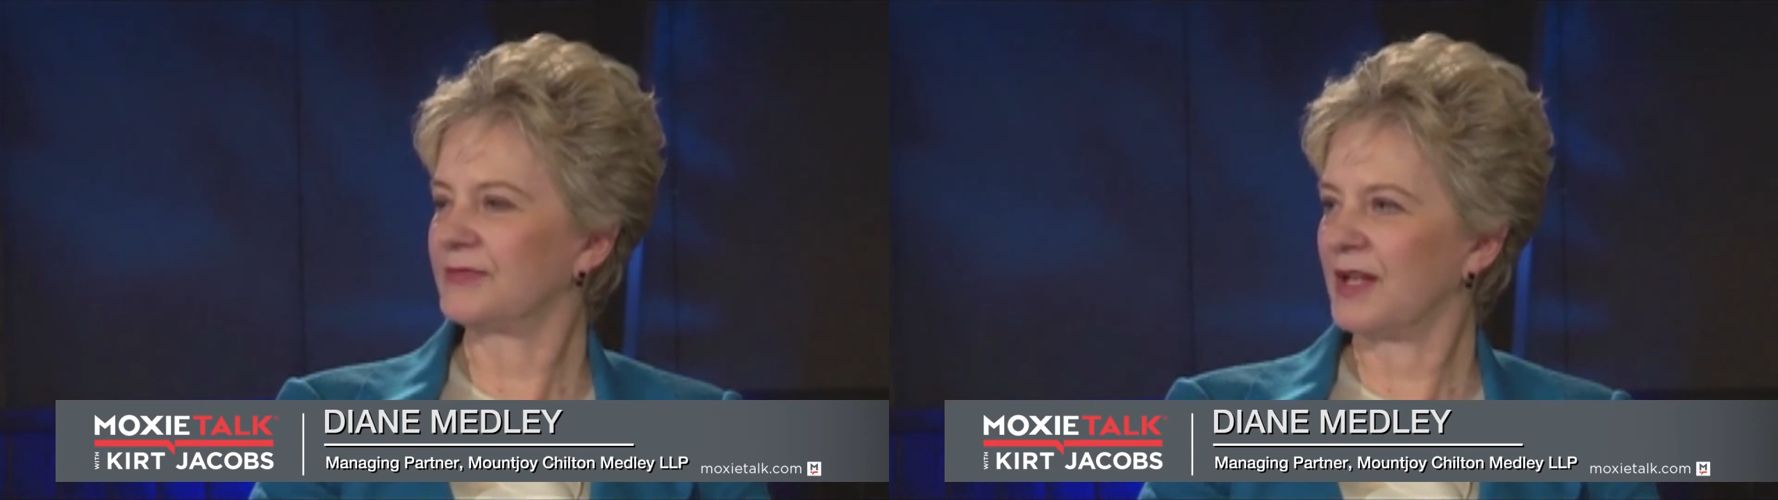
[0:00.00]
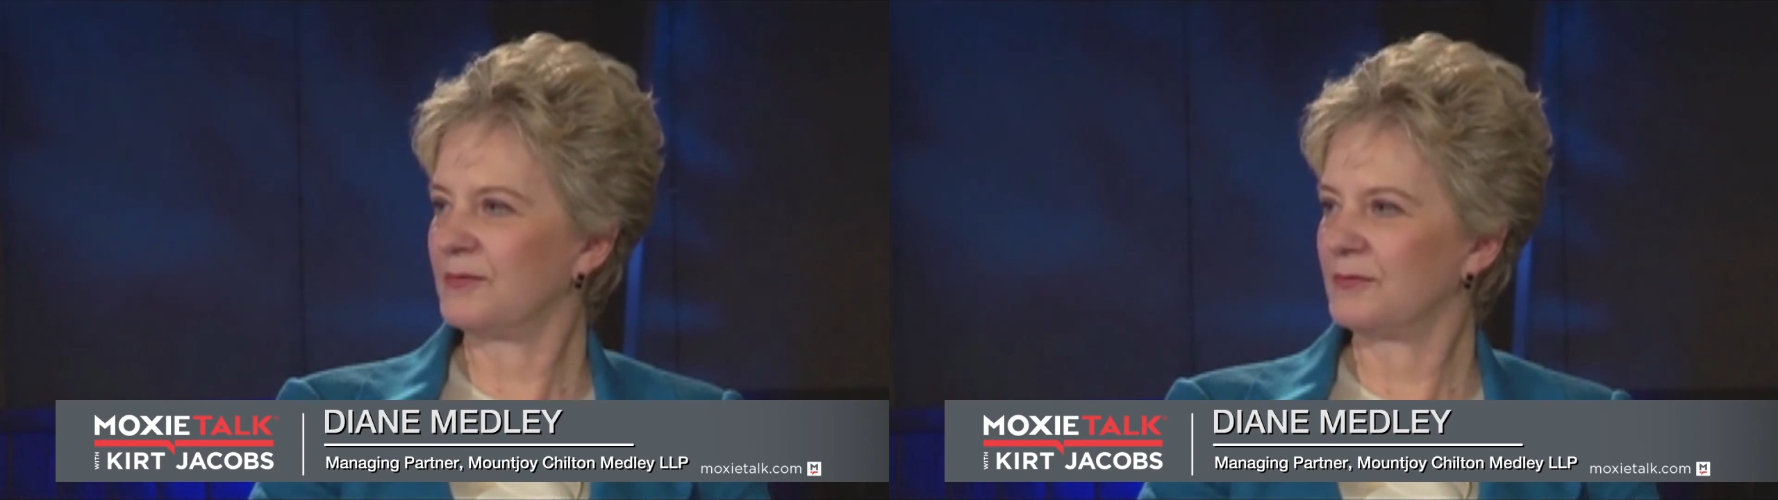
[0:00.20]

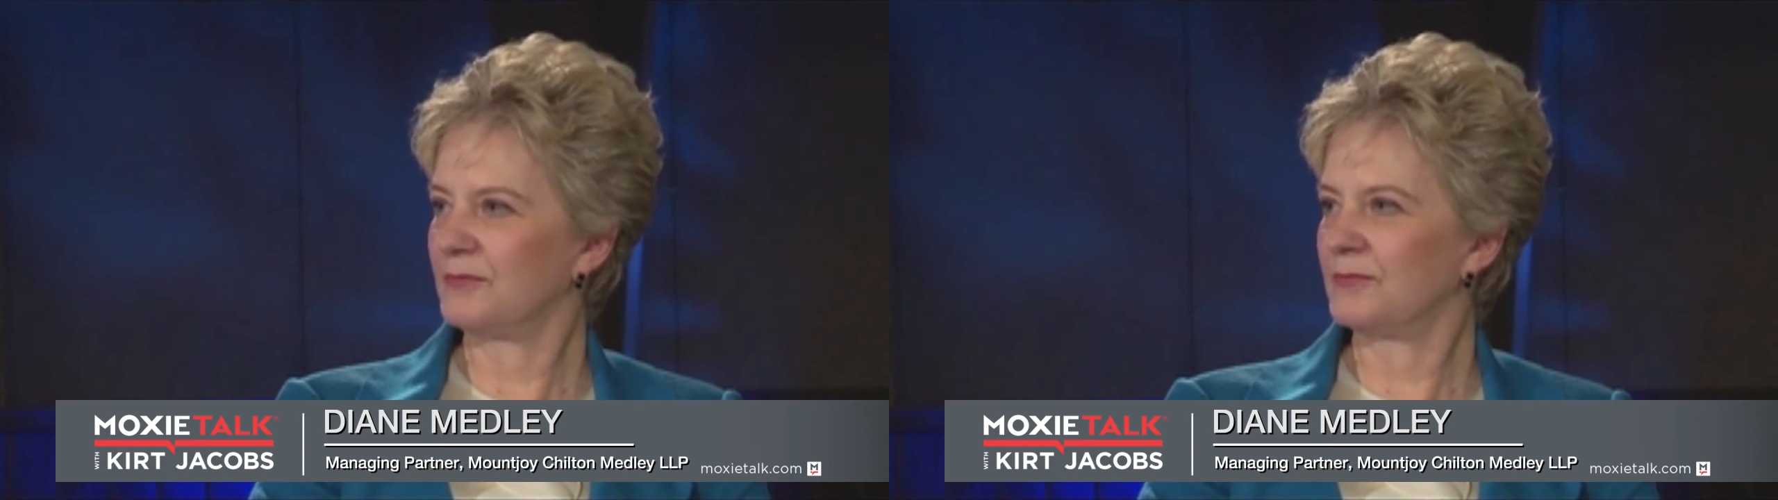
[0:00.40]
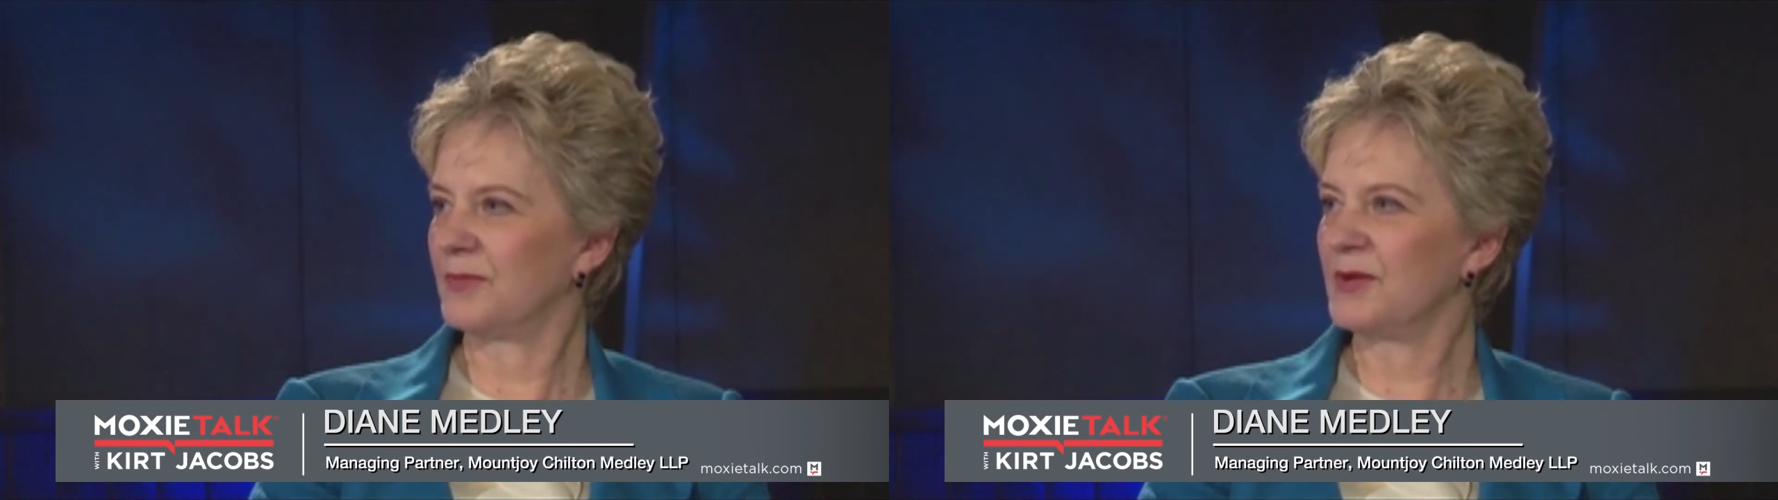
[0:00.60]
And
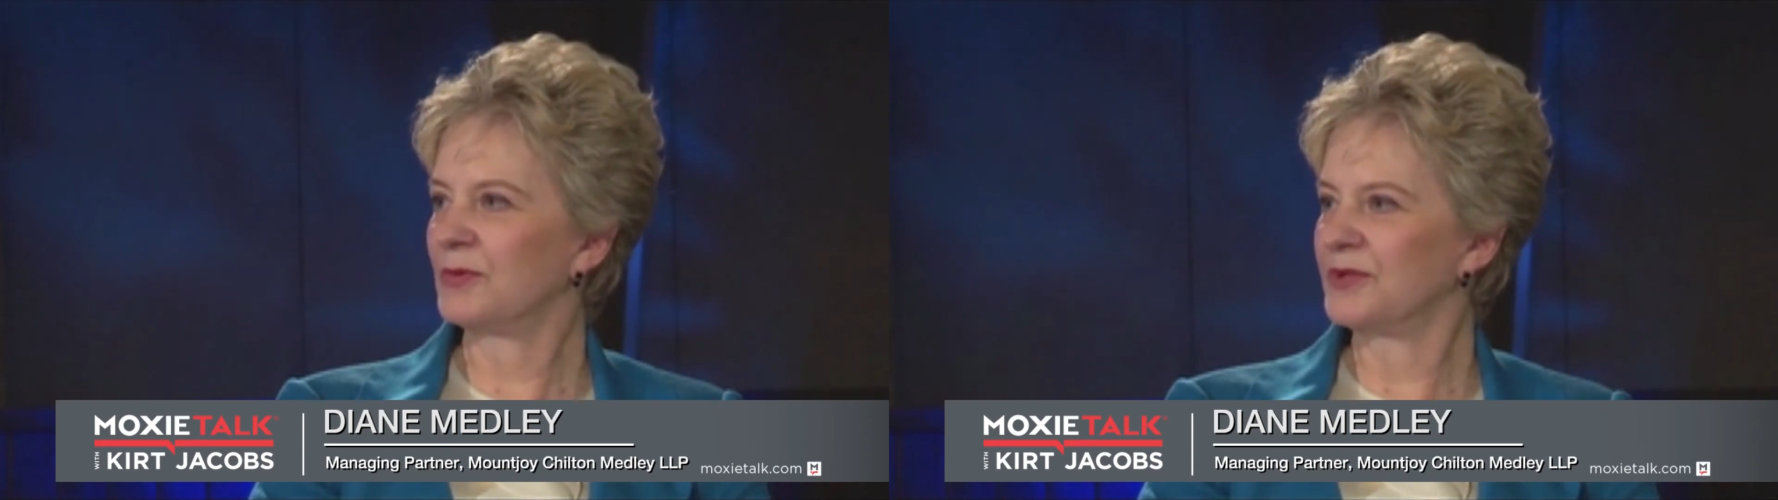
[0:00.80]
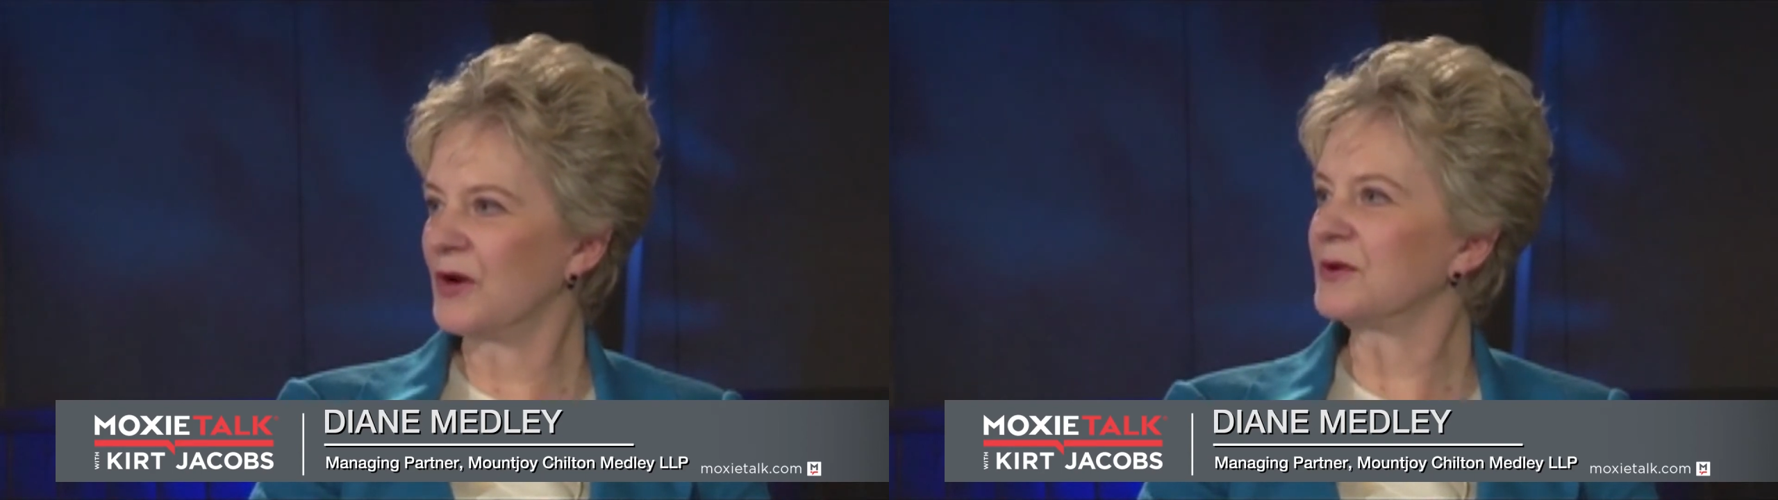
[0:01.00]

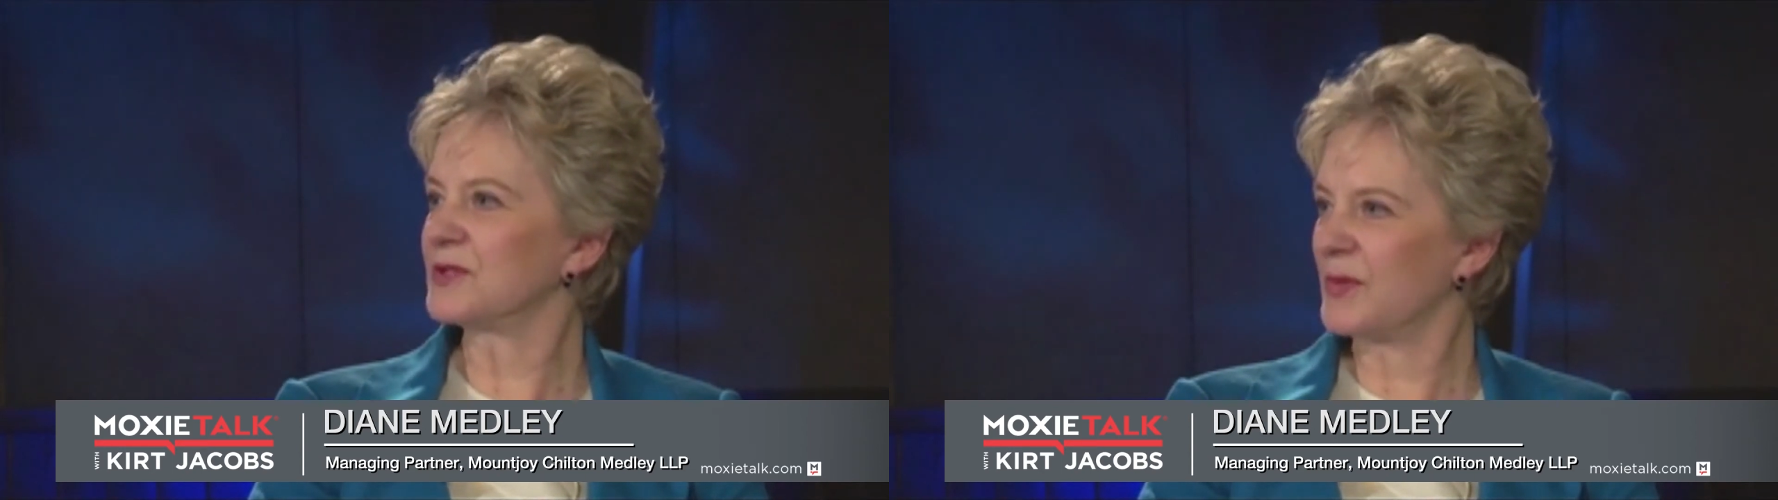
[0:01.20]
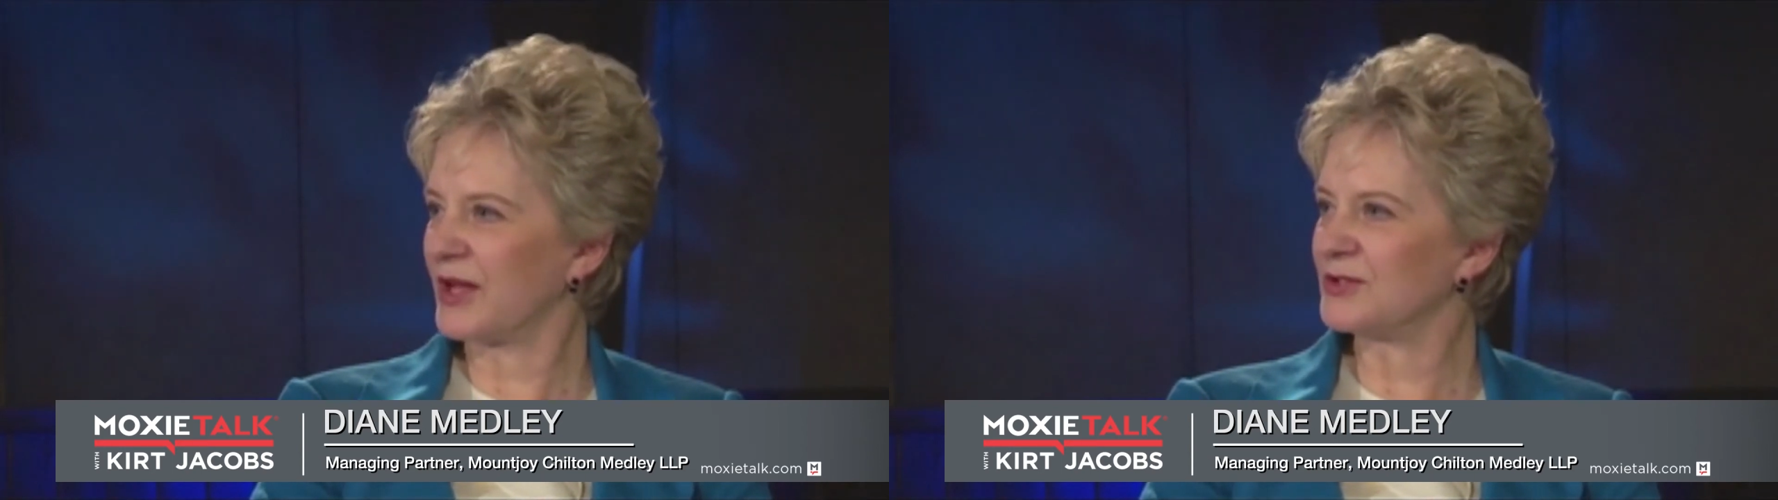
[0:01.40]
people don't
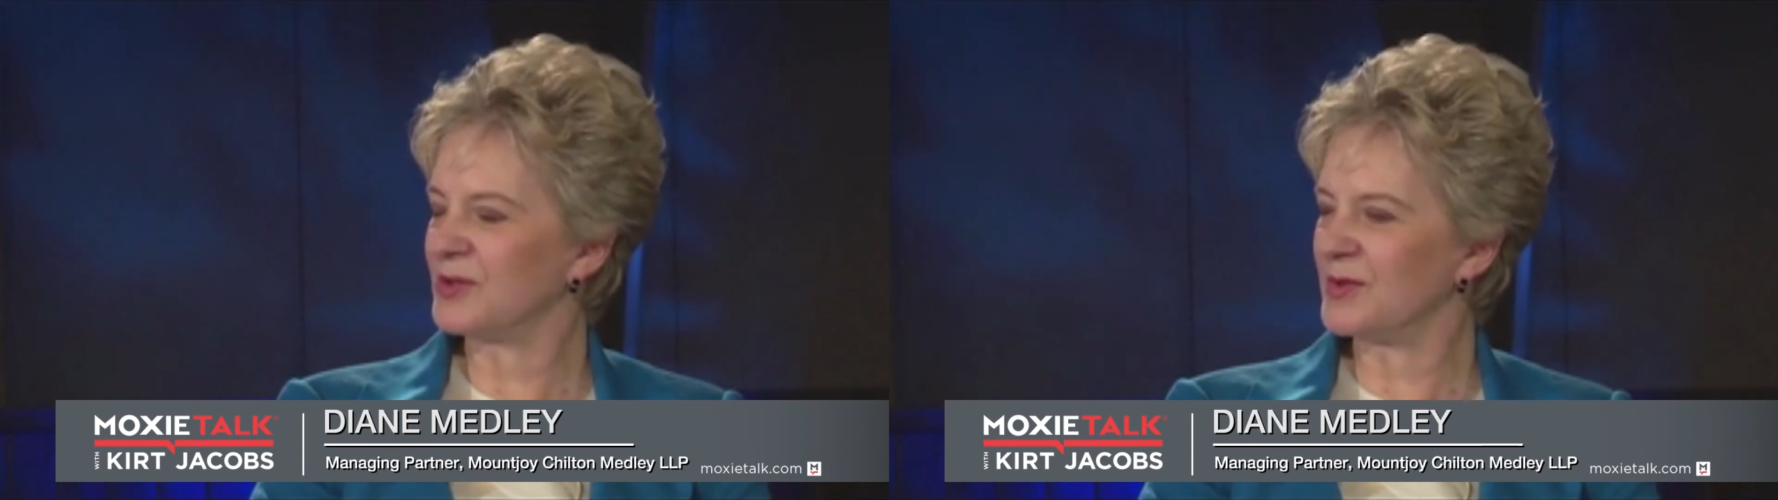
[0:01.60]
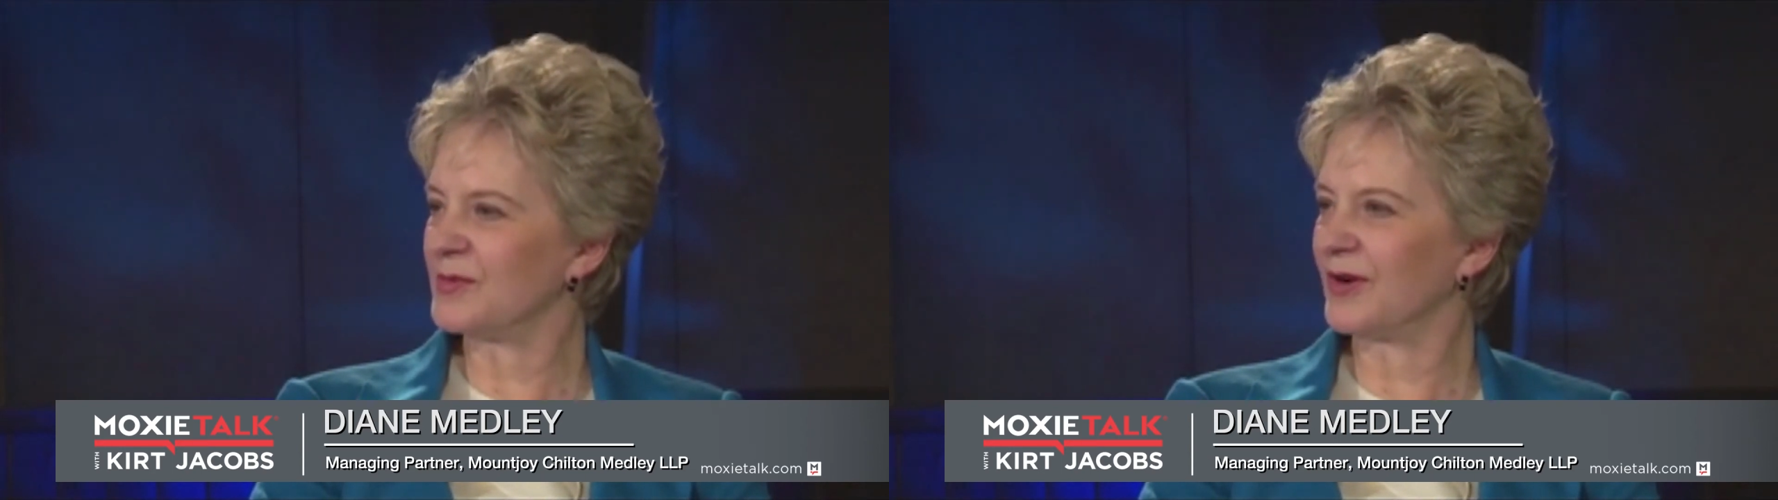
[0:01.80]
expect you to be